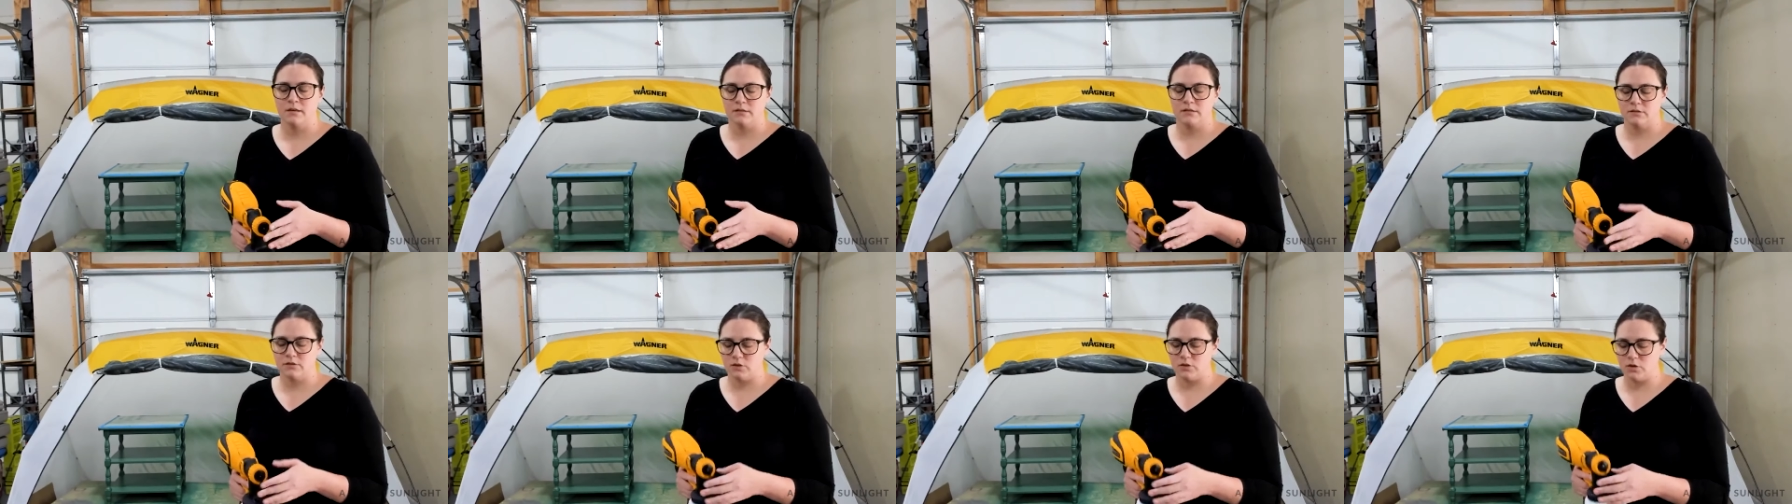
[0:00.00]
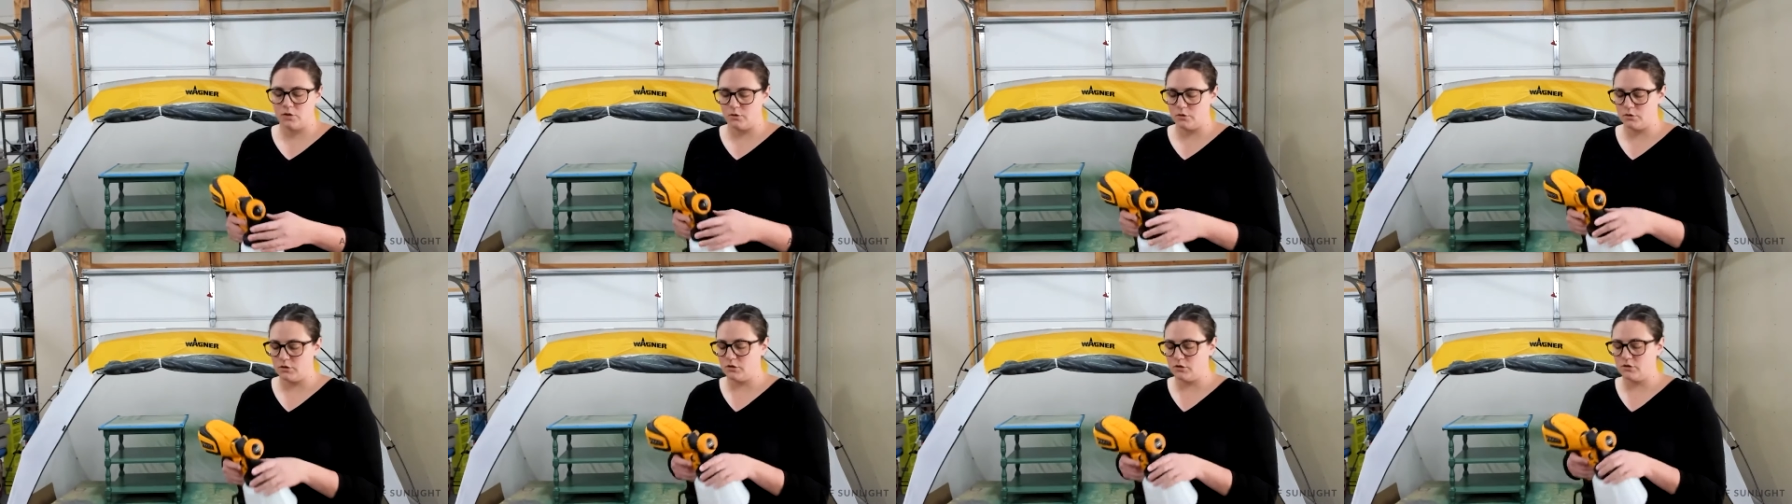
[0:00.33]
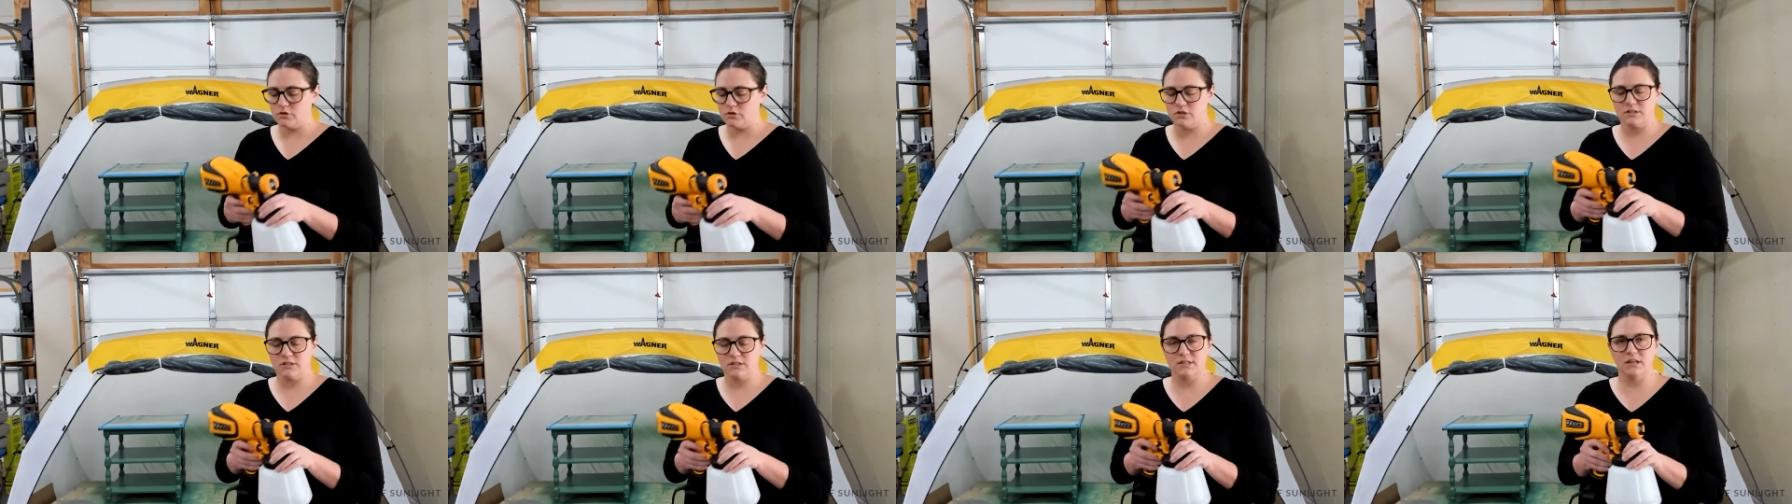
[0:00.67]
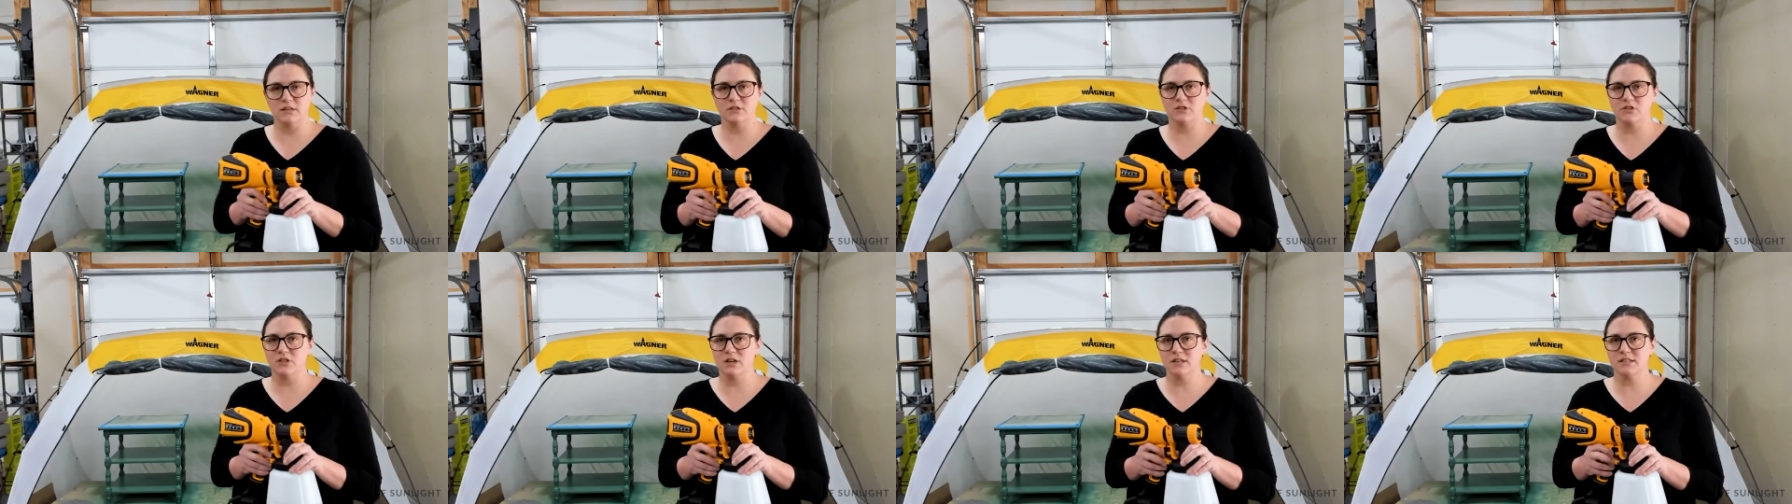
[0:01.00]
So you just
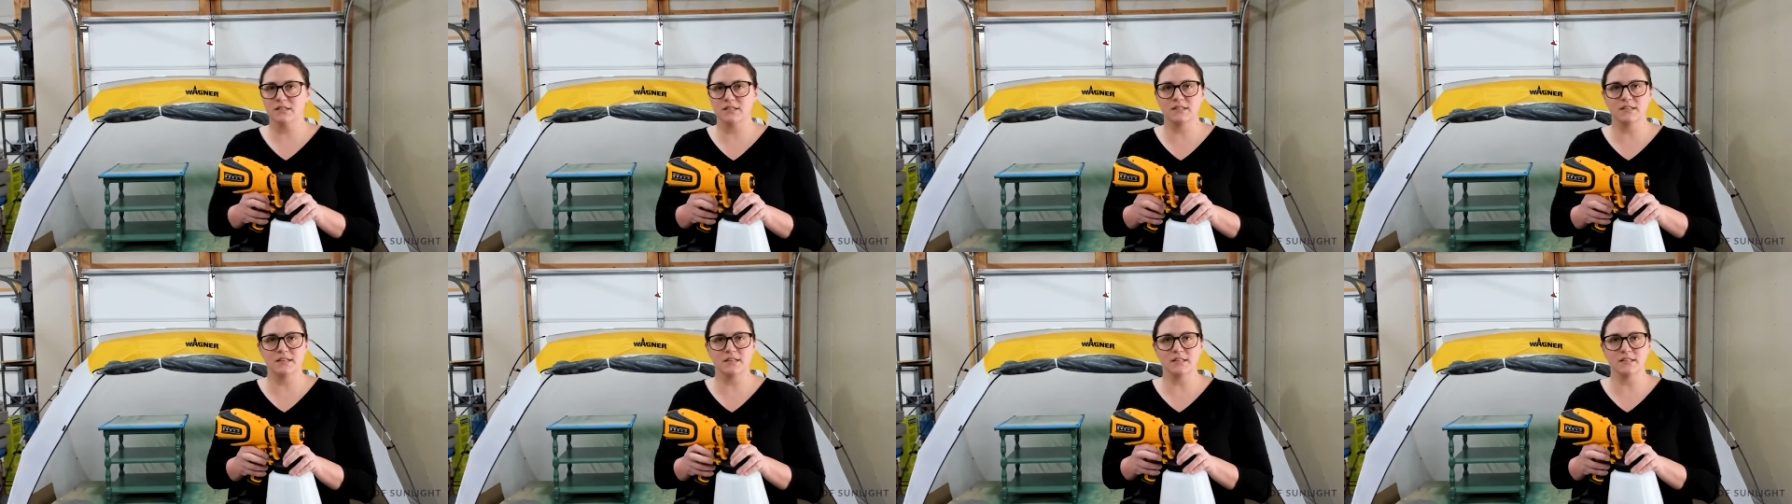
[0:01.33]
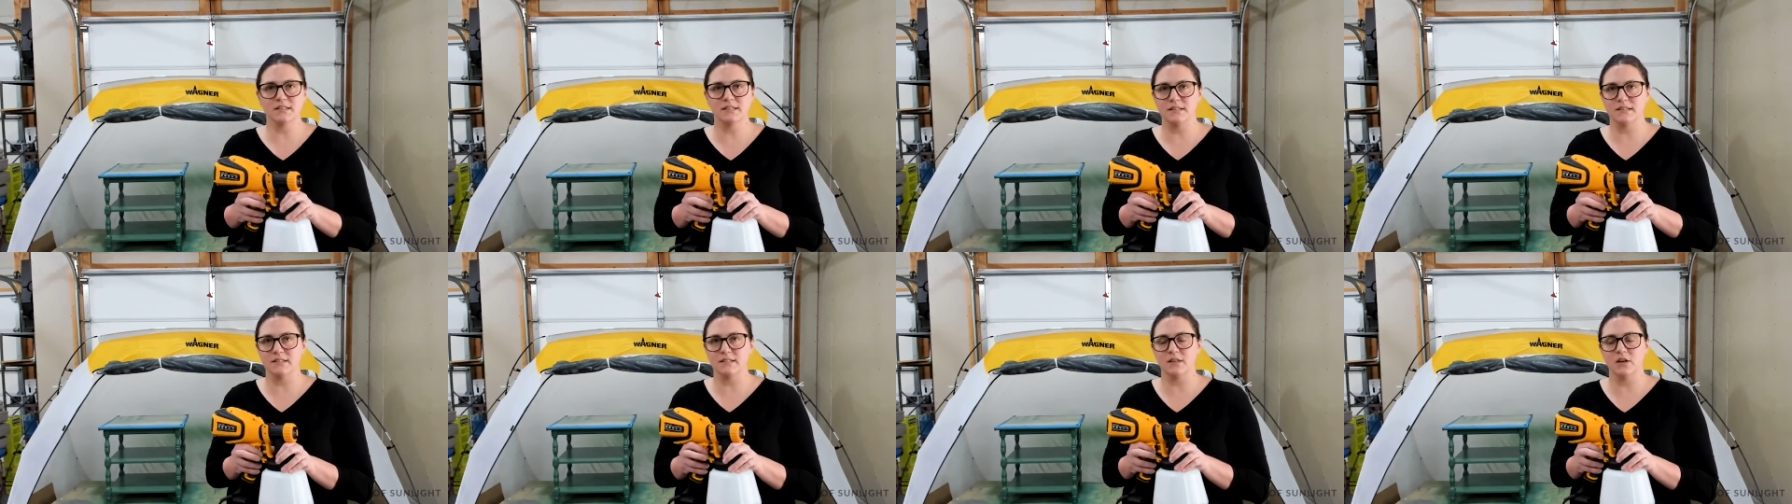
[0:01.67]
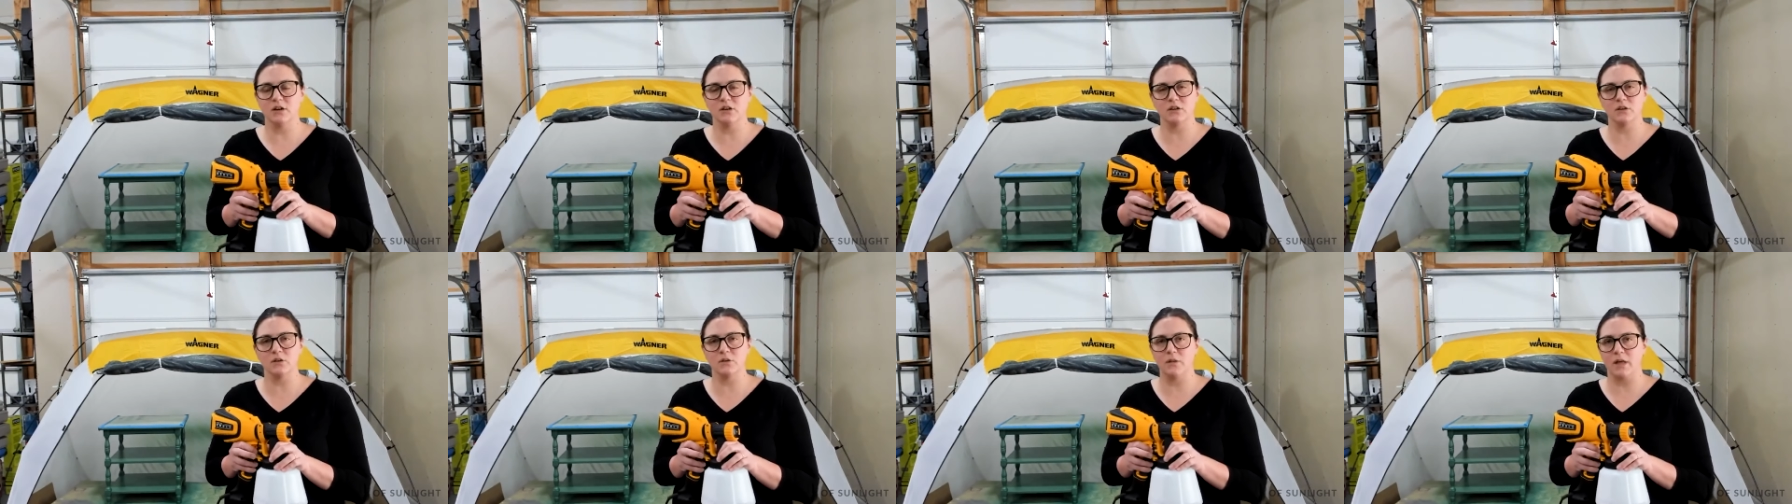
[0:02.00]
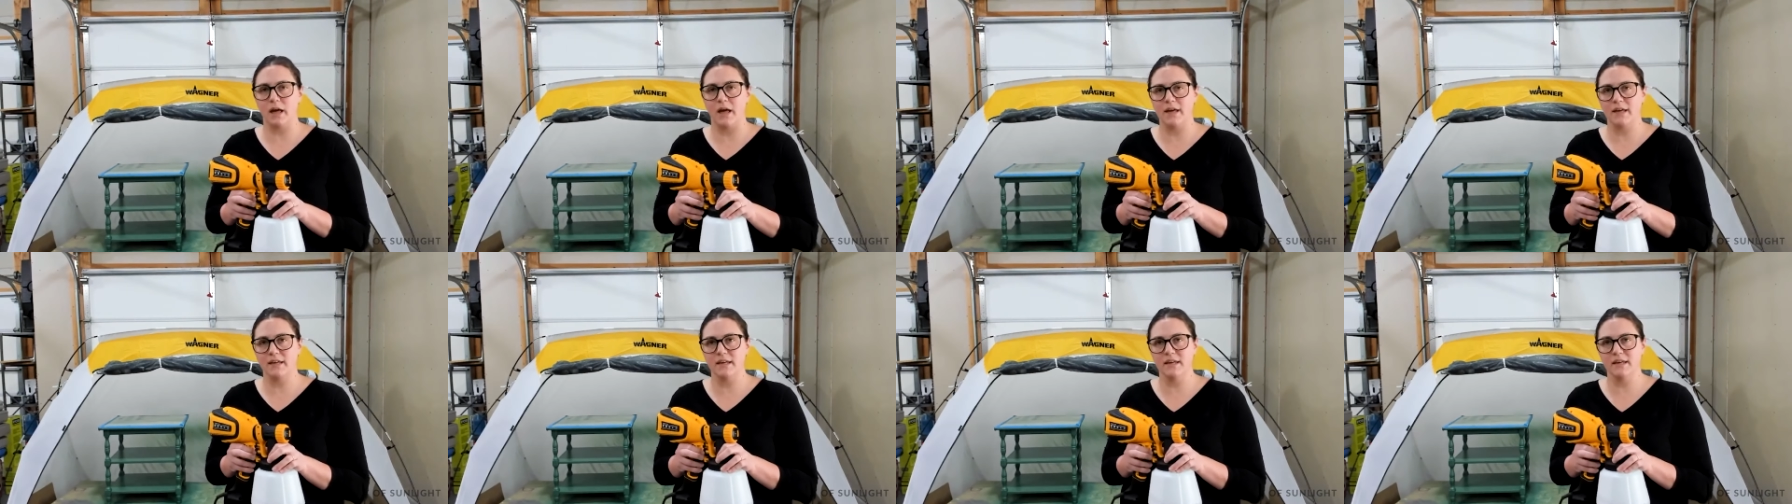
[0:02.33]
adjust this until you
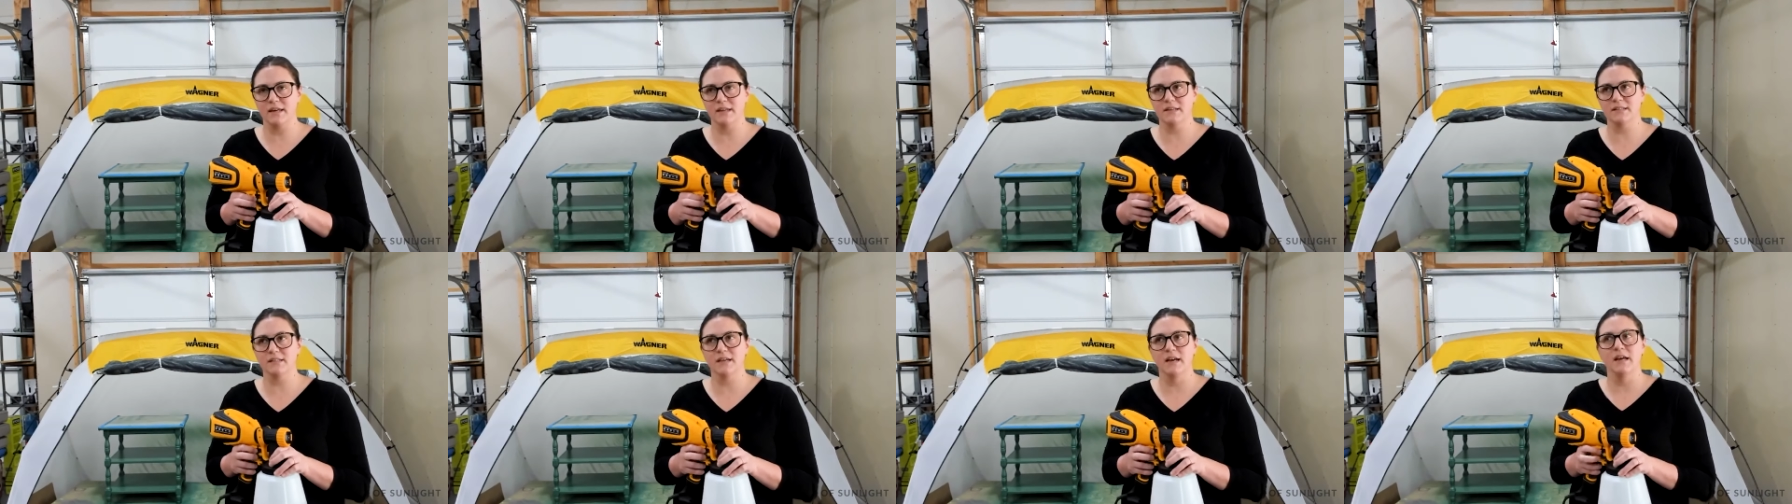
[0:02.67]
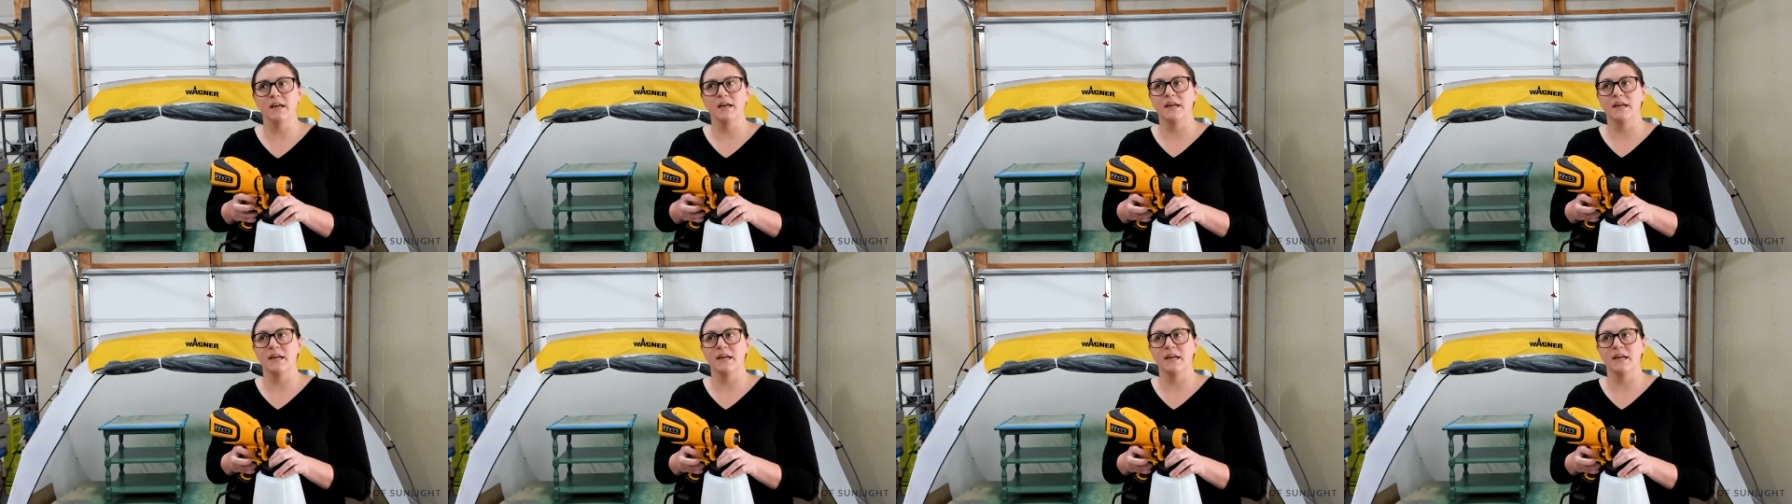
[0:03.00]
like it.